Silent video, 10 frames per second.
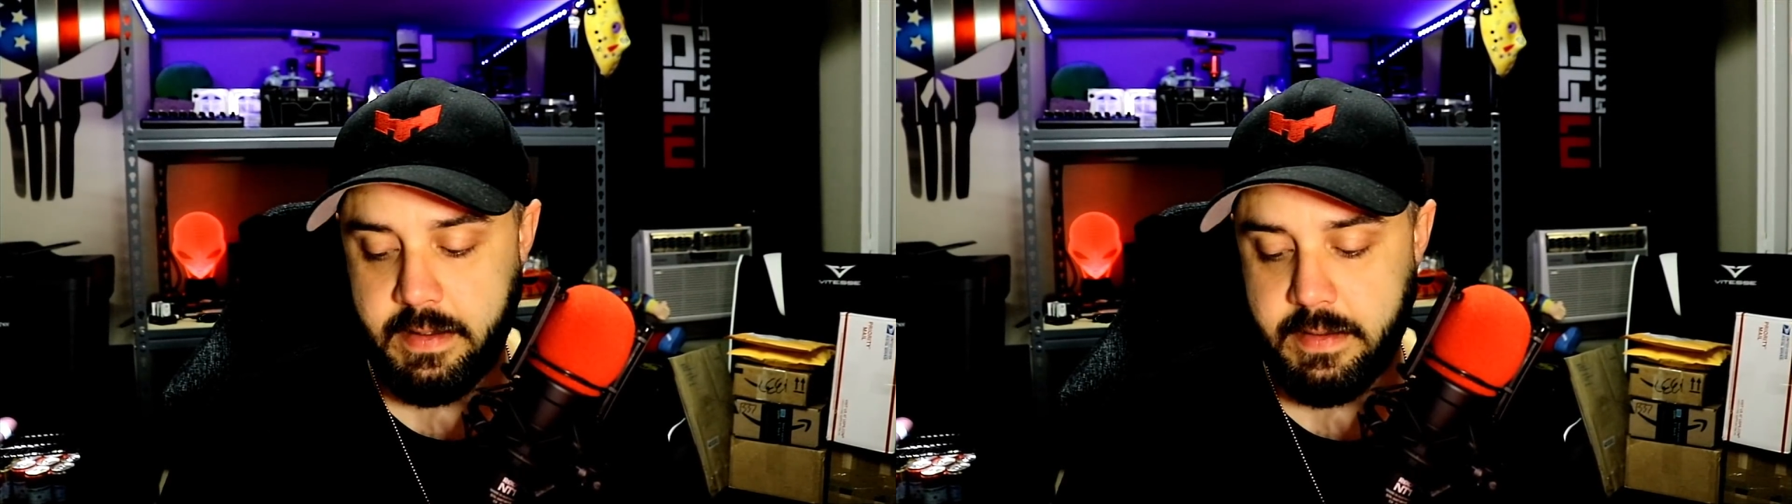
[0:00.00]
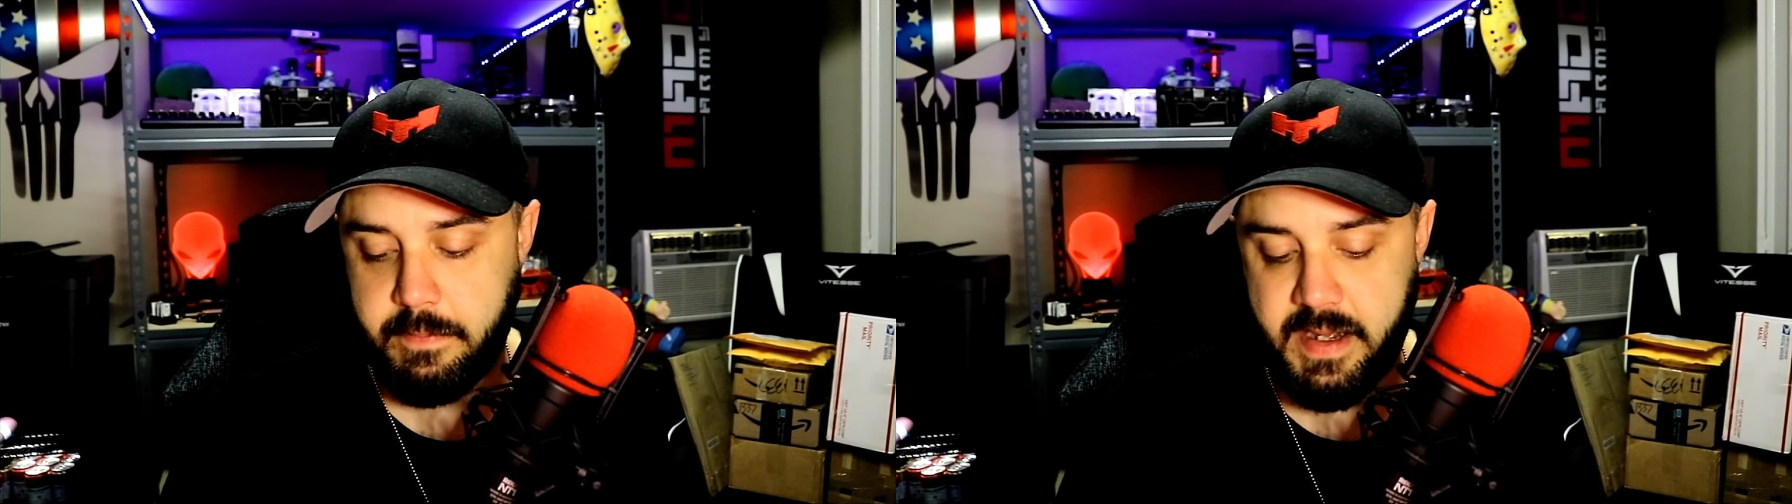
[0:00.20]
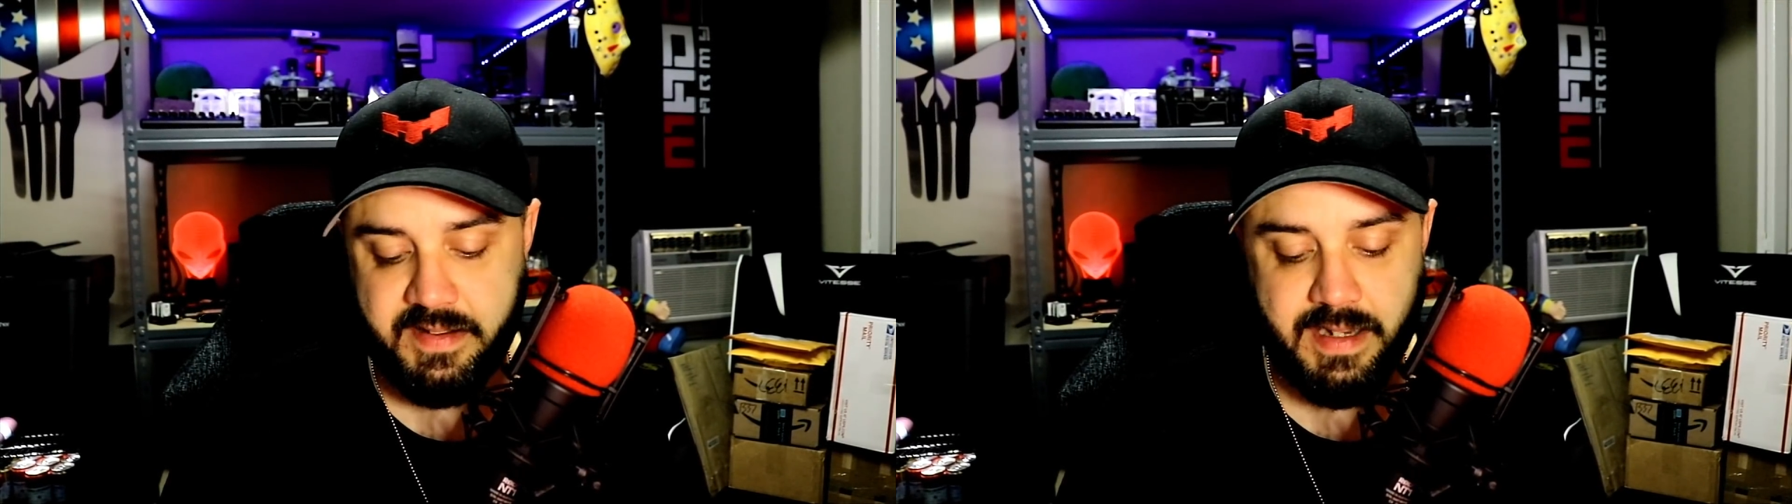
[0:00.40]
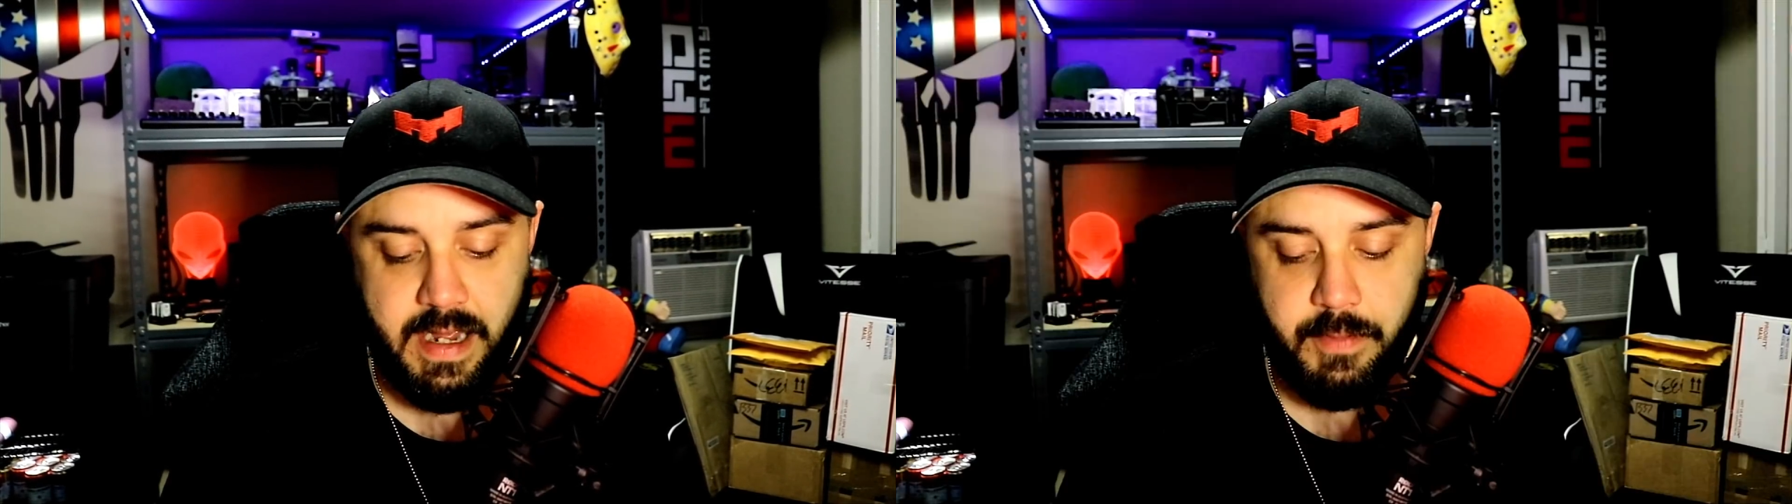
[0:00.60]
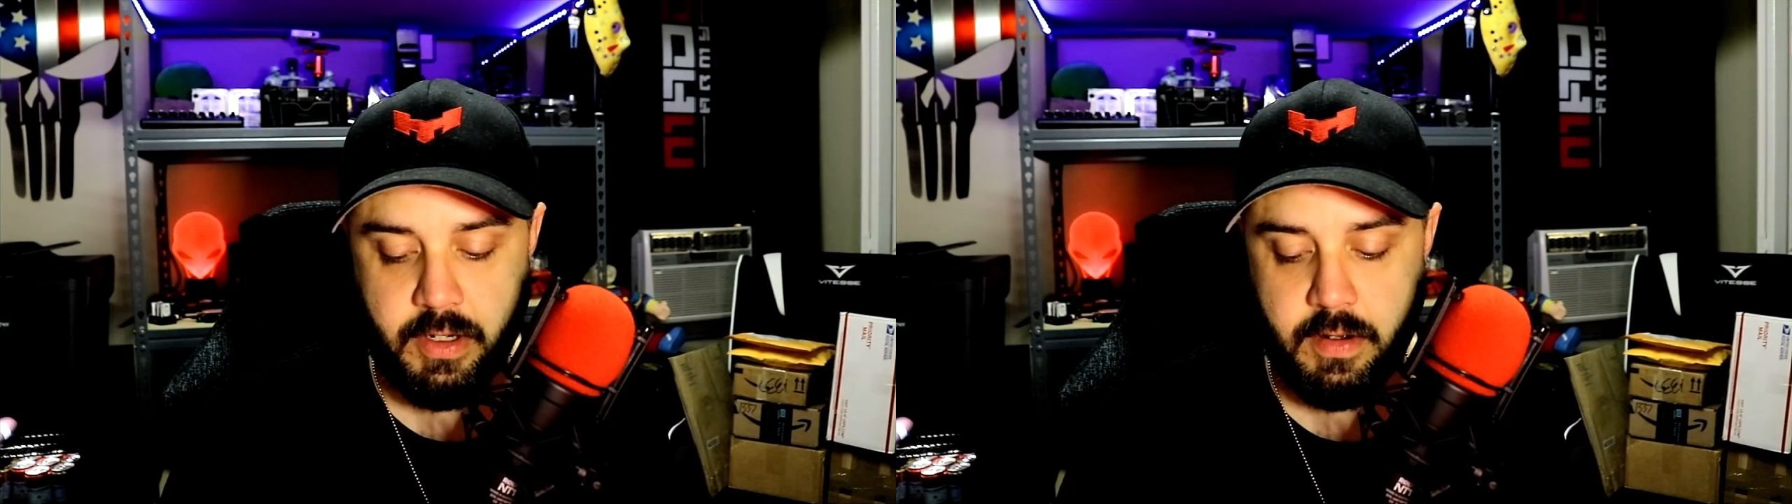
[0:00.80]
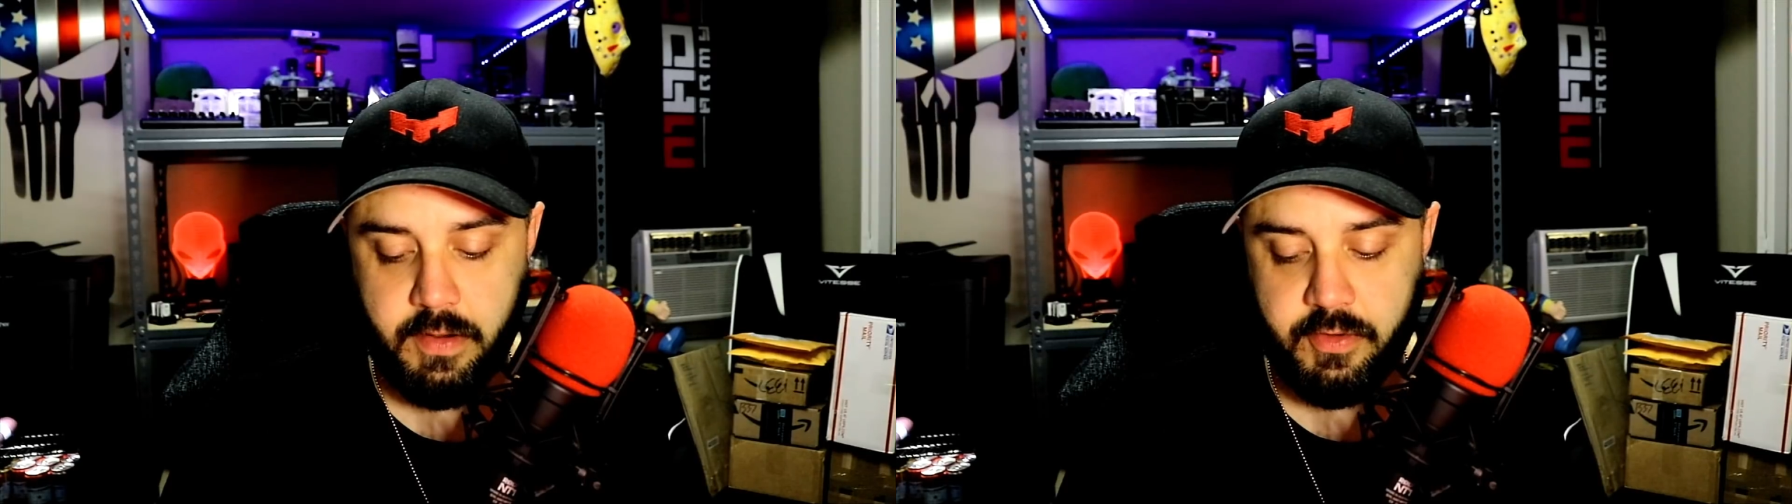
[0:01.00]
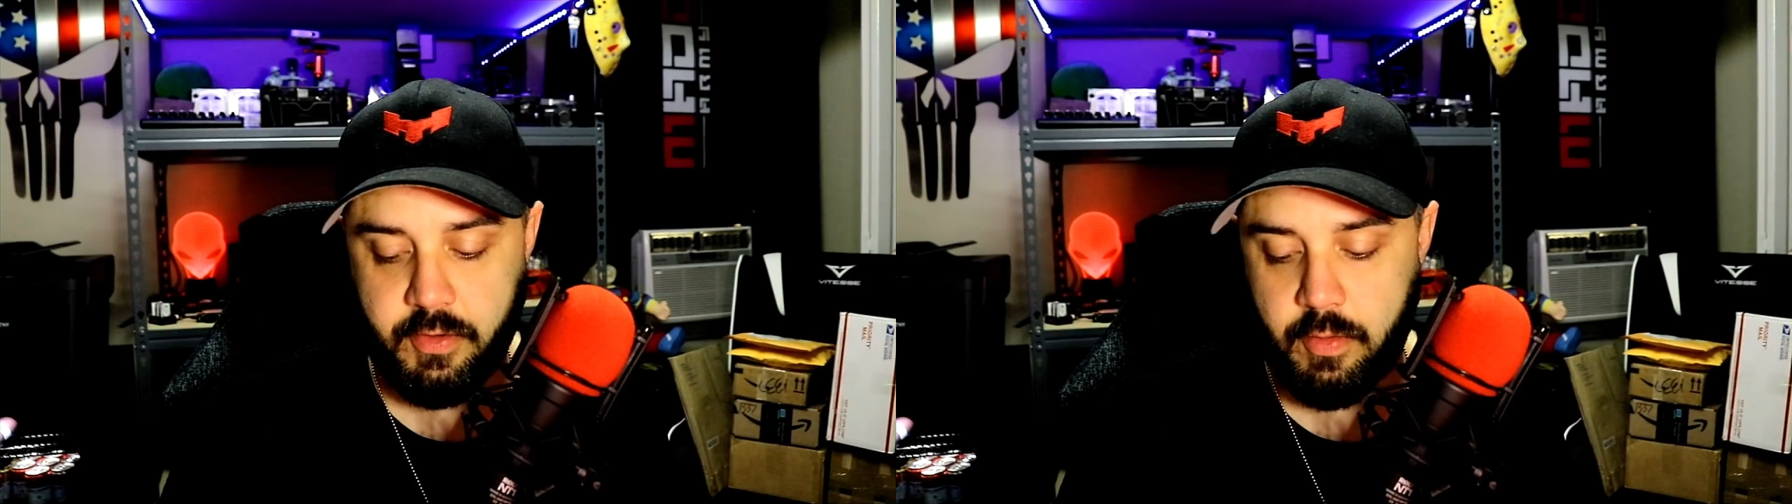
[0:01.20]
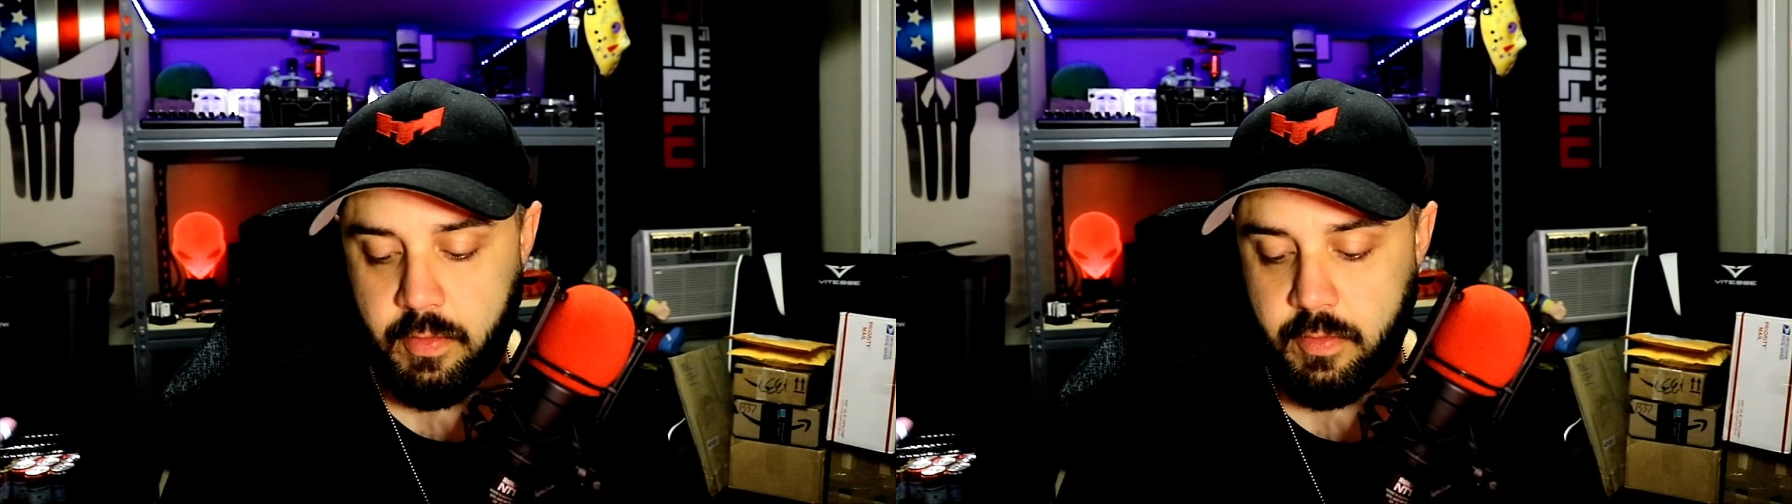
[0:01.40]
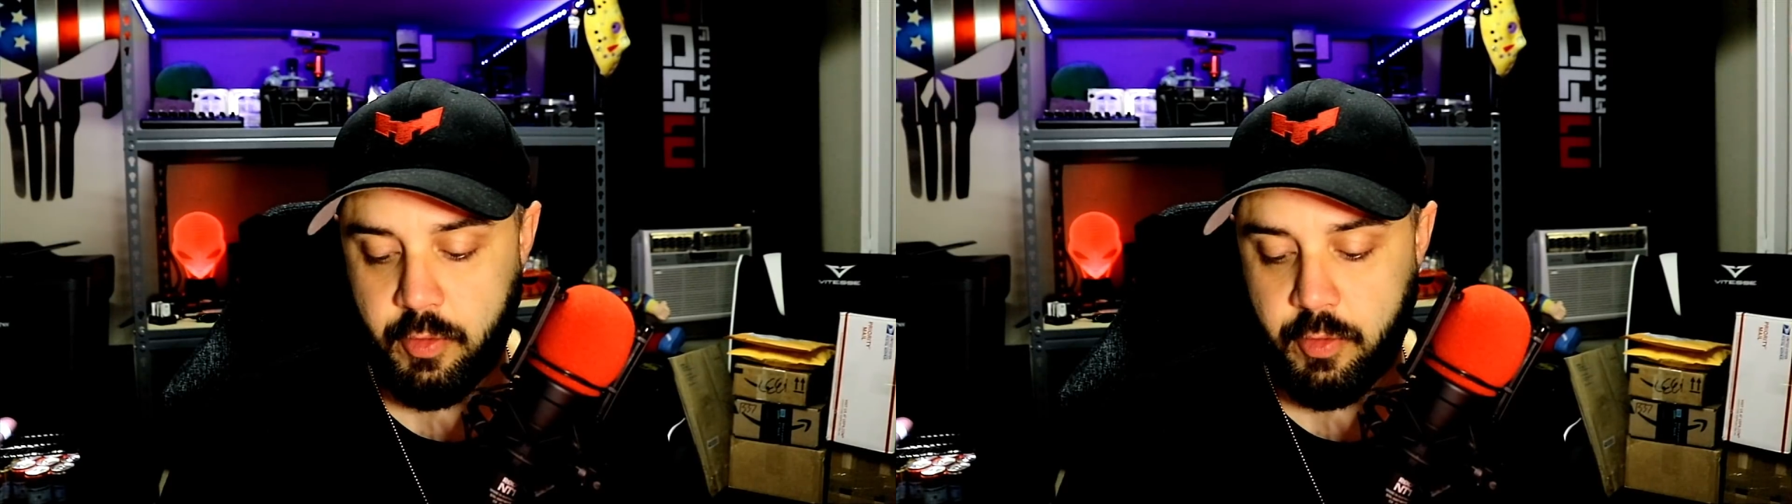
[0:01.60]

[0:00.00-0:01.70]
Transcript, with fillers: the best gaming console,